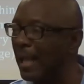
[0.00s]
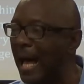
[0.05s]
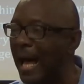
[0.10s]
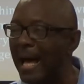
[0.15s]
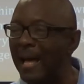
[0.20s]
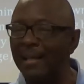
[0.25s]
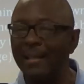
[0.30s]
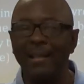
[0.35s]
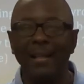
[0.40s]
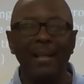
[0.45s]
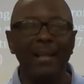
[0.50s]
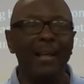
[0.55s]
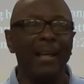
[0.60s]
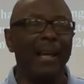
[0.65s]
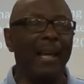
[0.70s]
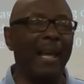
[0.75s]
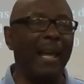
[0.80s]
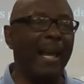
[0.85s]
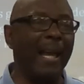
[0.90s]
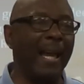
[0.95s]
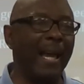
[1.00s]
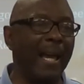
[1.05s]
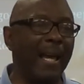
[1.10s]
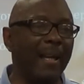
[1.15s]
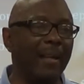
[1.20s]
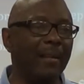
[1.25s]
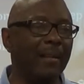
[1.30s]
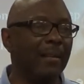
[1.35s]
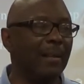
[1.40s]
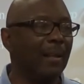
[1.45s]
lot,
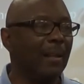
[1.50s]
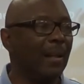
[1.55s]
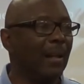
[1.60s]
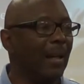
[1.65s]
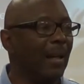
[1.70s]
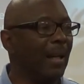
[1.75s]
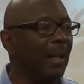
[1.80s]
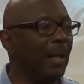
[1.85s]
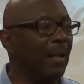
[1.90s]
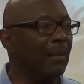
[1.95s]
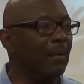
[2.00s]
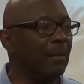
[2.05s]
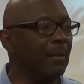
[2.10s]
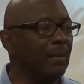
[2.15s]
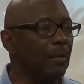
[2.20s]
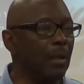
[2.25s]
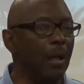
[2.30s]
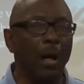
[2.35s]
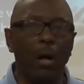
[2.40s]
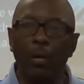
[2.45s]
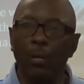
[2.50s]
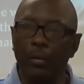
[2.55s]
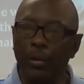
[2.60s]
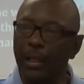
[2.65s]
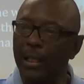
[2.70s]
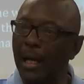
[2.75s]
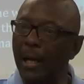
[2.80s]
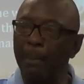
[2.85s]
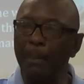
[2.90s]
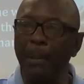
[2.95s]
and you know,
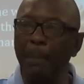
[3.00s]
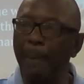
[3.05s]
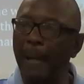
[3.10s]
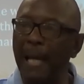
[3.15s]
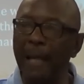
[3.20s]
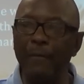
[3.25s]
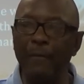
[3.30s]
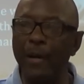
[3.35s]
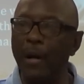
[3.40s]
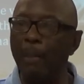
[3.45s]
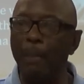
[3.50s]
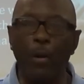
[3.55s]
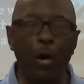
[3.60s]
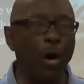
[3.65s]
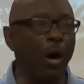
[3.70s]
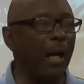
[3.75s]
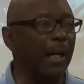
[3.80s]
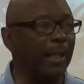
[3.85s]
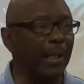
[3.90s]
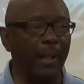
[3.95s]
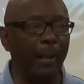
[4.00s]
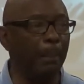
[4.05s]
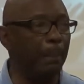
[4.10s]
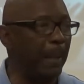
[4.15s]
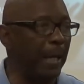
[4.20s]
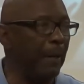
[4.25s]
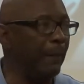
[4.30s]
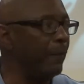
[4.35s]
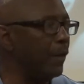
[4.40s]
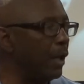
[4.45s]
the company paid for her parking and
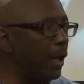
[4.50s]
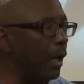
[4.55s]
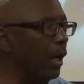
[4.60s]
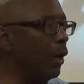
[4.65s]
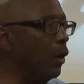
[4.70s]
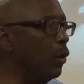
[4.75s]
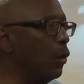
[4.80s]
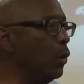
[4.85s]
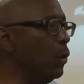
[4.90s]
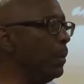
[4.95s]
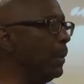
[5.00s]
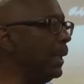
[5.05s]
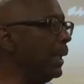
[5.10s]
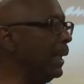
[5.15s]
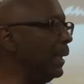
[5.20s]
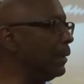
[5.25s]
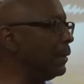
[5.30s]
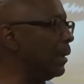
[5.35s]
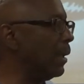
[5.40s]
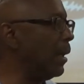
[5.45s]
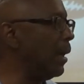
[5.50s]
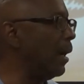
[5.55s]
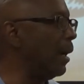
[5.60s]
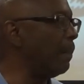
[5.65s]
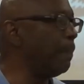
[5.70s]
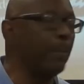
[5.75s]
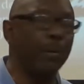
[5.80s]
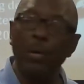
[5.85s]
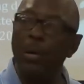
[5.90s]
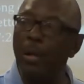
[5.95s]
paid for her Uber to get to the
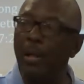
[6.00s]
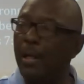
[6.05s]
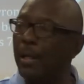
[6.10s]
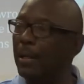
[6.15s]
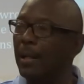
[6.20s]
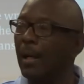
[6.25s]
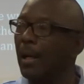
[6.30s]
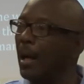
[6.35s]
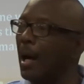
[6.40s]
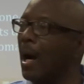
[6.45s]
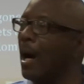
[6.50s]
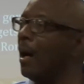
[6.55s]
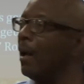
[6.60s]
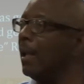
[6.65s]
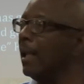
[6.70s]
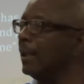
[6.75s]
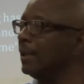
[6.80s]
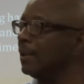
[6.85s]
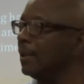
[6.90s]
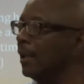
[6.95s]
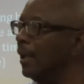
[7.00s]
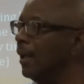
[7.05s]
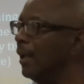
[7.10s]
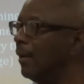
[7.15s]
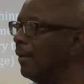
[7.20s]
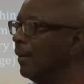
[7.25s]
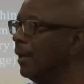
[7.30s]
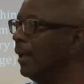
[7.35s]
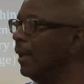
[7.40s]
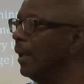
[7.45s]
airport and all that
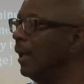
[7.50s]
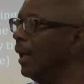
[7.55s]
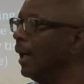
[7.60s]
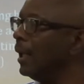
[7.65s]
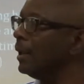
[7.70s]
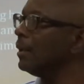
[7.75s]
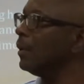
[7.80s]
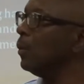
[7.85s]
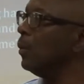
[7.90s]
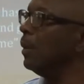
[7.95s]
stuff. I said,